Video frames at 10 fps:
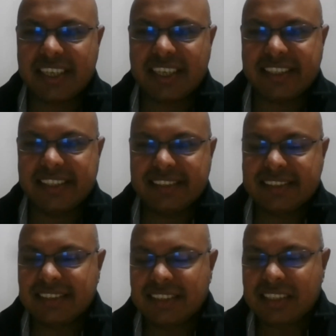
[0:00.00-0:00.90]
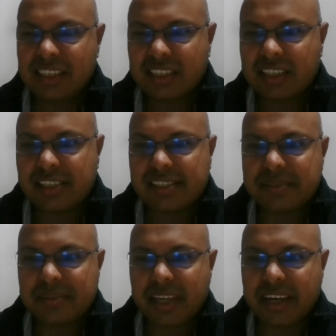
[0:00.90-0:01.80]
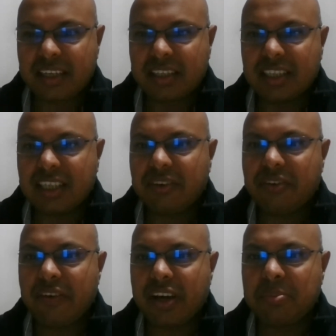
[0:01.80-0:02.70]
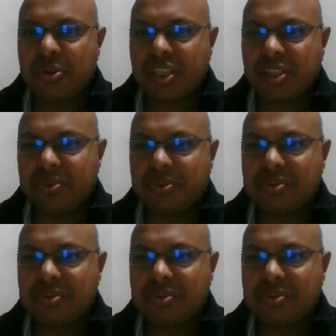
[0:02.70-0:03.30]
Heidi. And we have unmuted you.